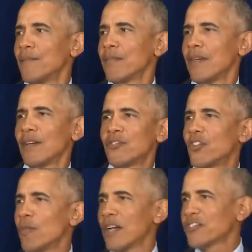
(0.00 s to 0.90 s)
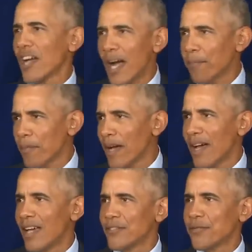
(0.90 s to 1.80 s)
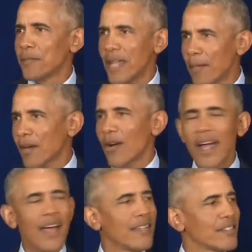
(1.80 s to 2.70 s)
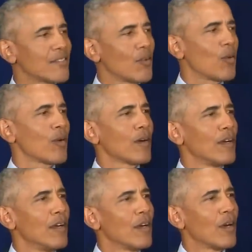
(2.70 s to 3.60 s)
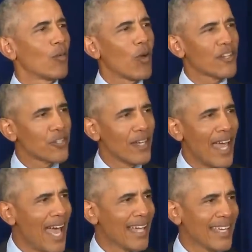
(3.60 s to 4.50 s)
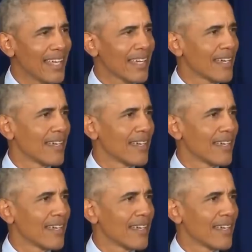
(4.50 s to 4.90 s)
you know, too much compromise from Democrats or Russian hacking.